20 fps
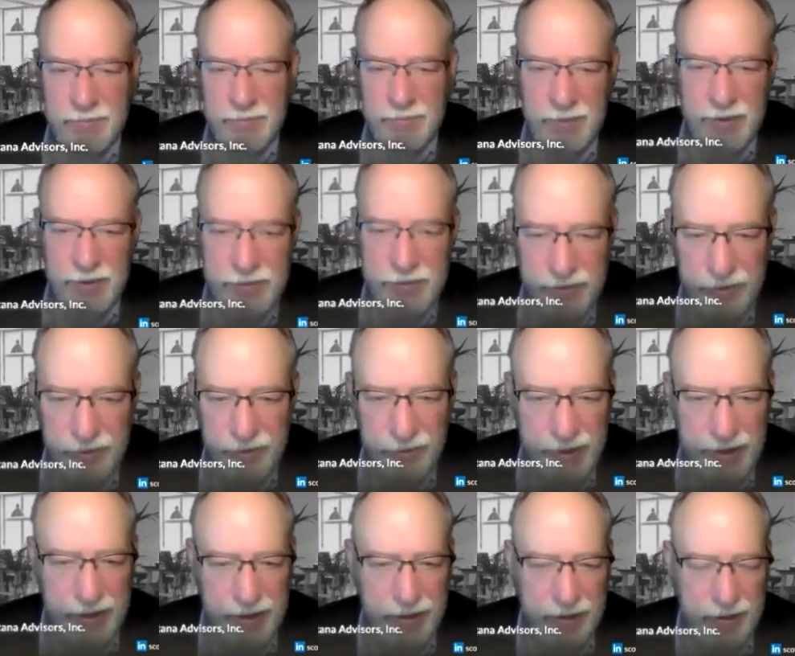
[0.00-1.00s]
So
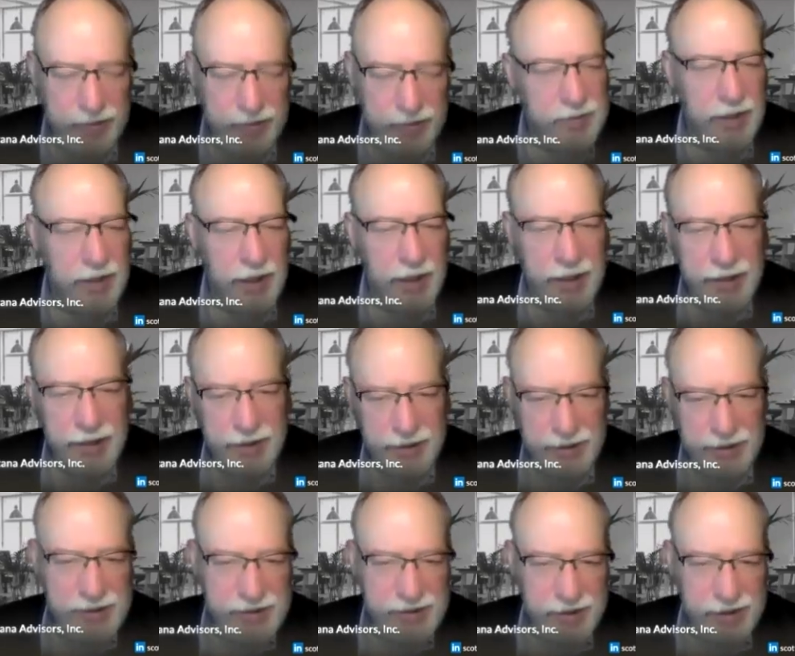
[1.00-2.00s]
I
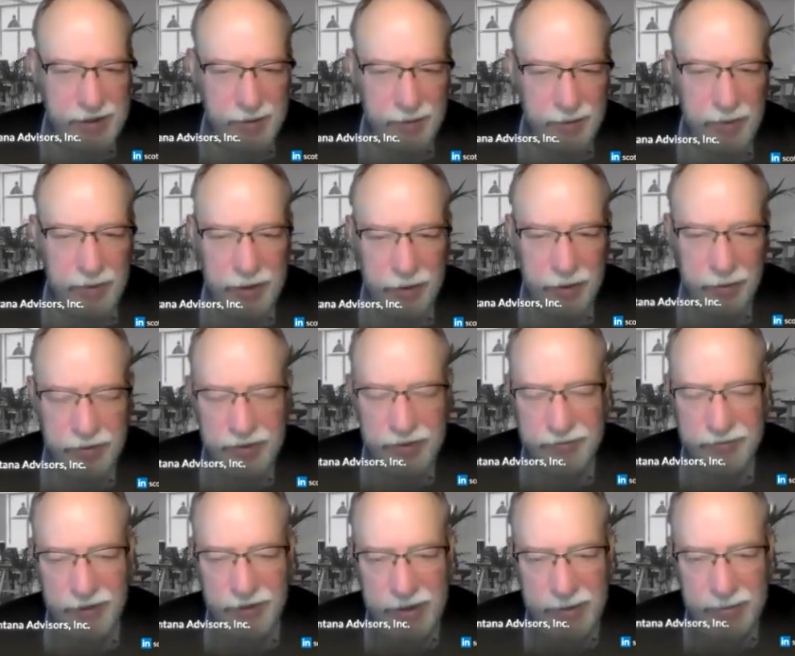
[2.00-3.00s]
can set up my own
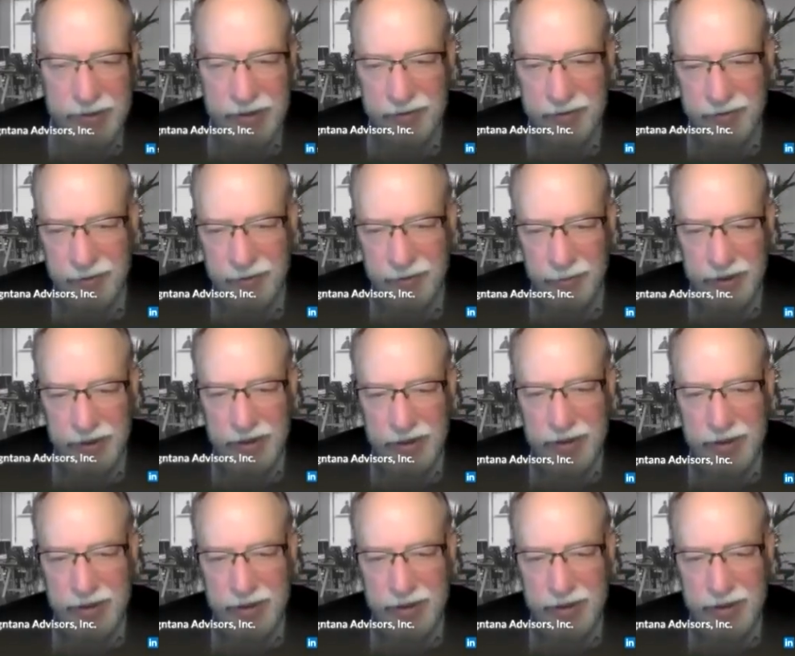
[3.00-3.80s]
defined benefit plan,